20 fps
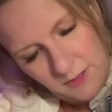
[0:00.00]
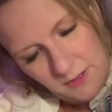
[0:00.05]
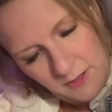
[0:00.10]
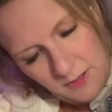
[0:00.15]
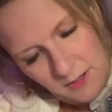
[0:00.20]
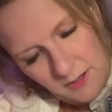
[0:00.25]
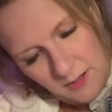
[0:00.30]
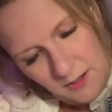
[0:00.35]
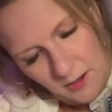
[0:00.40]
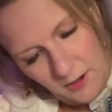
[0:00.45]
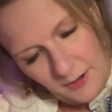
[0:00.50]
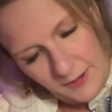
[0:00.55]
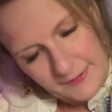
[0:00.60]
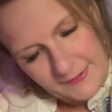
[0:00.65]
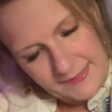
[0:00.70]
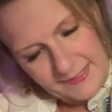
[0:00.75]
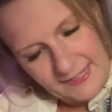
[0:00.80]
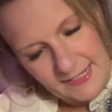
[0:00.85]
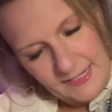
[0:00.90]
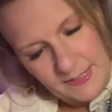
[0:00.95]
on
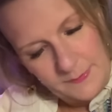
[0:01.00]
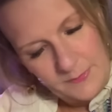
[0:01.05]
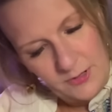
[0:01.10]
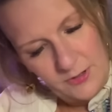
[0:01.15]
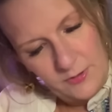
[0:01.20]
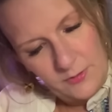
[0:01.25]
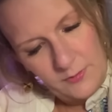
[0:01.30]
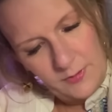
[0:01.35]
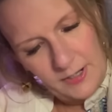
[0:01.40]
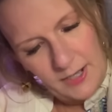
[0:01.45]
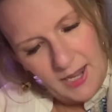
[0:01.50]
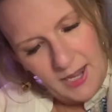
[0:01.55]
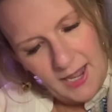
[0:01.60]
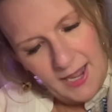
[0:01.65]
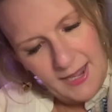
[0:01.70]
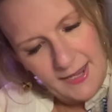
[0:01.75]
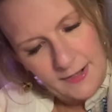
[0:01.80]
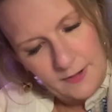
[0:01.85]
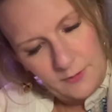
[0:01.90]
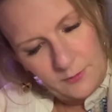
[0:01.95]
Temu, and I
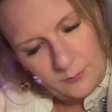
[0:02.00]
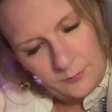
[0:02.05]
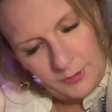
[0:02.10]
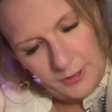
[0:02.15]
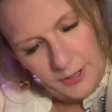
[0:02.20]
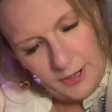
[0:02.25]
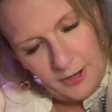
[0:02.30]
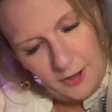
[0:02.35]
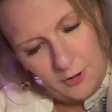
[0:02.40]
don't know.